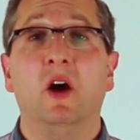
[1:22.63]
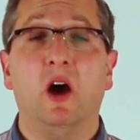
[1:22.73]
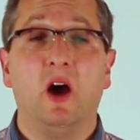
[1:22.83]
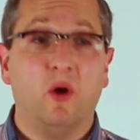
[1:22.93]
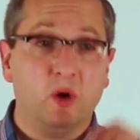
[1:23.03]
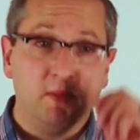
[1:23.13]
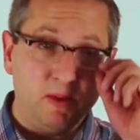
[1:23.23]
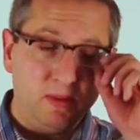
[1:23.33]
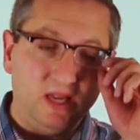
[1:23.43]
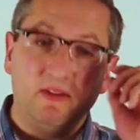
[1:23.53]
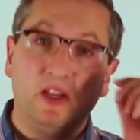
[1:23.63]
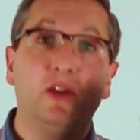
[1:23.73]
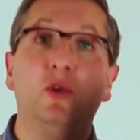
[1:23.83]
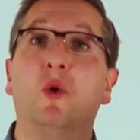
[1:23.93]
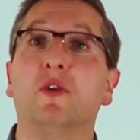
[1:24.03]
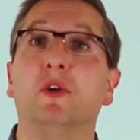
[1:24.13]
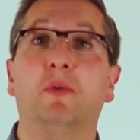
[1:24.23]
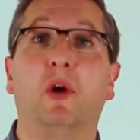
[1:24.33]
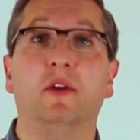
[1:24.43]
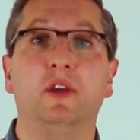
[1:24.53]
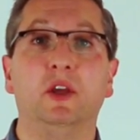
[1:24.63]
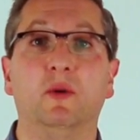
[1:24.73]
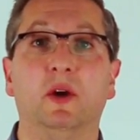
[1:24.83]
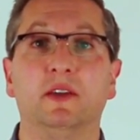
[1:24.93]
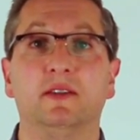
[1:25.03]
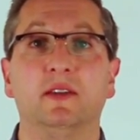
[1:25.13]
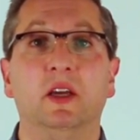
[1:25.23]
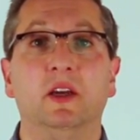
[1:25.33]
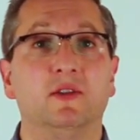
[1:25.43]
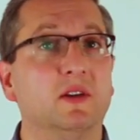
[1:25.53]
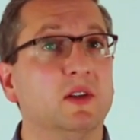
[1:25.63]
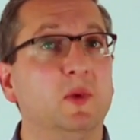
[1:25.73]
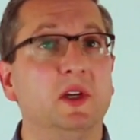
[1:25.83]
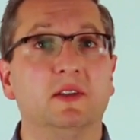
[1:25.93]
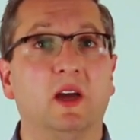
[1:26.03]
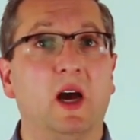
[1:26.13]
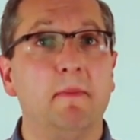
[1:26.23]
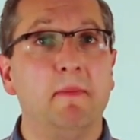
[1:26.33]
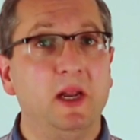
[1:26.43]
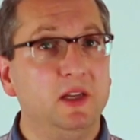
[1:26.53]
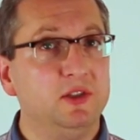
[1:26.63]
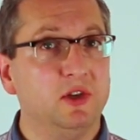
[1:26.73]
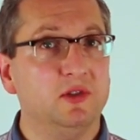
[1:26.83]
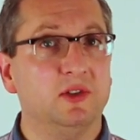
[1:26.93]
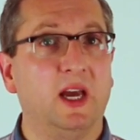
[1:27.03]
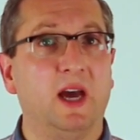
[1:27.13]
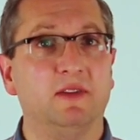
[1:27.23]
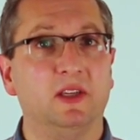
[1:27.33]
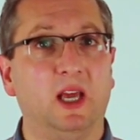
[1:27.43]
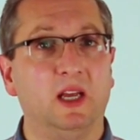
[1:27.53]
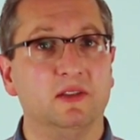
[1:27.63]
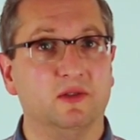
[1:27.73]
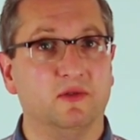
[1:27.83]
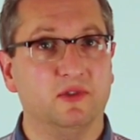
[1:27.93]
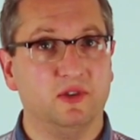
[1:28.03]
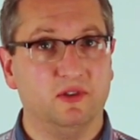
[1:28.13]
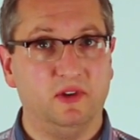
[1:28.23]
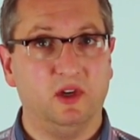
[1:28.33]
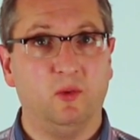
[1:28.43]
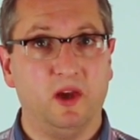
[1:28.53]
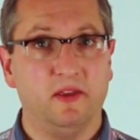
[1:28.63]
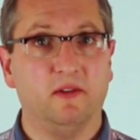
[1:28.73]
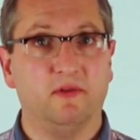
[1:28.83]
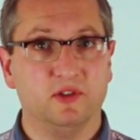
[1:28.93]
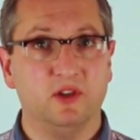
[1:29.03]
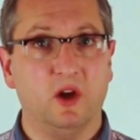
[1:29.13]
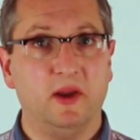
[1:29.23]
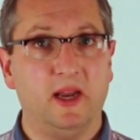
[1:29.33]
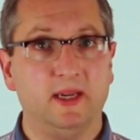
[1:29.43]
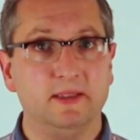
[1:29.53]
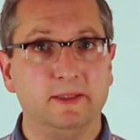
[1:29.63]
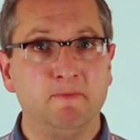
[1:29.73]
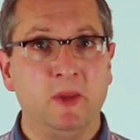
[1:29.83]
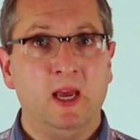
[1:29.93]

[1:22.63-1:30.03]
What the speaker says: or maybe even in the northern part of the U.S., during the wintertime, many churches have to cancel for severe weather, for snow and ice.